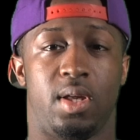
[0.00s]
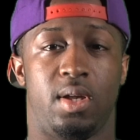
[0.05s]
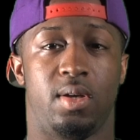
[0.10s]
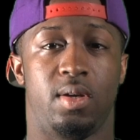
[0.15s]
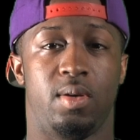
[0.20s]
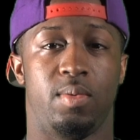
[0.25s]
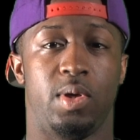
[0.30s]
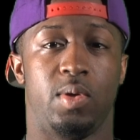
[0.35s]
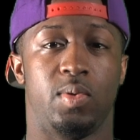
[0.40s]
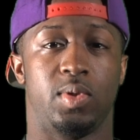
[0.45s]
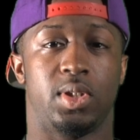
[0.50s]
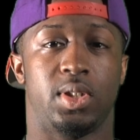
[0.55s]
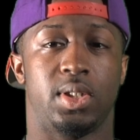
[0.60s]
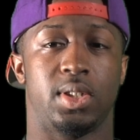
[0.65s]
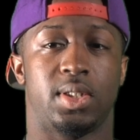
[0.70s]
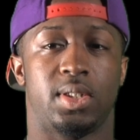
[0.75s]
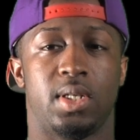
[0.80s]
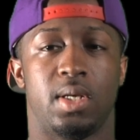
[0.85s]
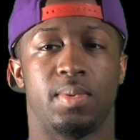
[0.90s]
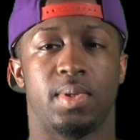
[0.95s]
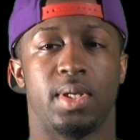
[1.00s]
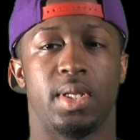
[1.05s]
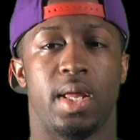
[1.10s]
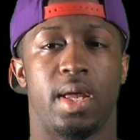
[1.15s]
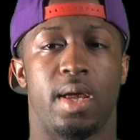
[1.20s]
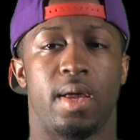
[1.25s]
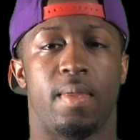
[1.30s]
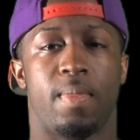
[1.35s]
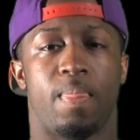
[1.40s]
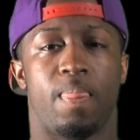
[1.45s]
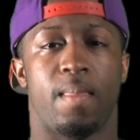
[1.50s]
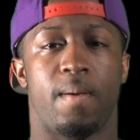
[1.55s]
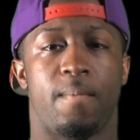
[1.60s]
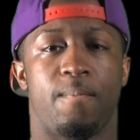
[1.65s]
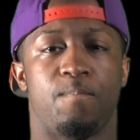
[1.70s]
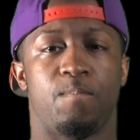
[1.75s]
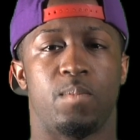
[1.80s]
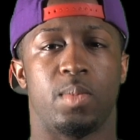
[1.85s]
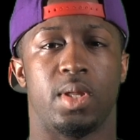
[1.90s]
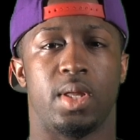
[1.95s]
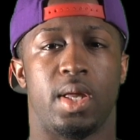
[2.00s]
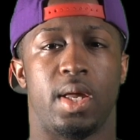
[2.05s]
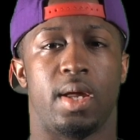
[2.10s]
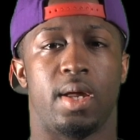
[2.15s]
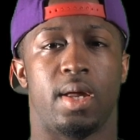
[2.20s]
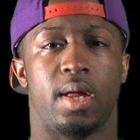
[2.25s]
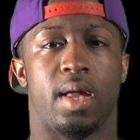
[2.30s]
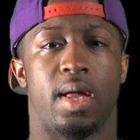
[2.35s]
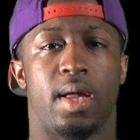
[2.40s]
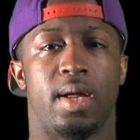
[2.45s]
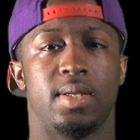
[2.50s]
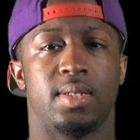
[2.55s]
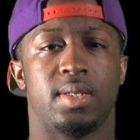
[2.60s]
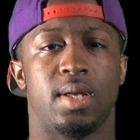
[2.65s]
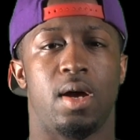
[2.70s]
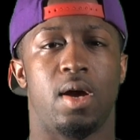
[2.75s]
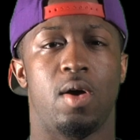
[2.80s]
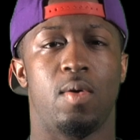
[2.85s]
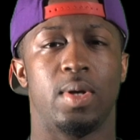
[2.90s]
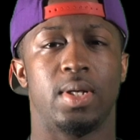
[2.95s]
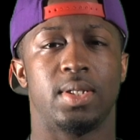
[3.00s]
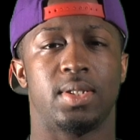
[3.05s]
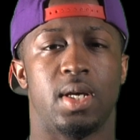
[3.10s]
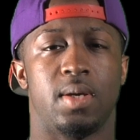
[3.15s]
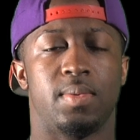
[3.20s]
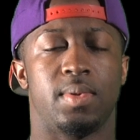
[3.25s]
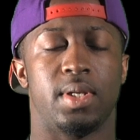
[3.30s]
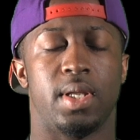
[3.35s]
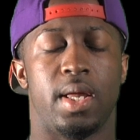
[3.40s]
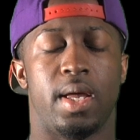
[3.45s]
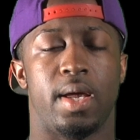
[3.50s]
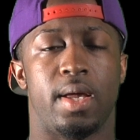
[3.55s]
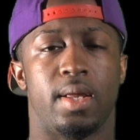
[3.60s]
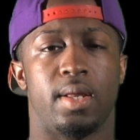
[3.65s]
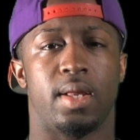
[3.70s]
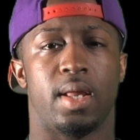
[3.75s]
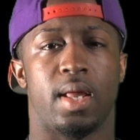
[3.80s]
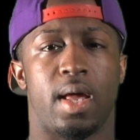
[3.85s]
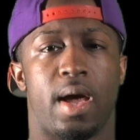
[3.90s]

It was just something that, it's always something that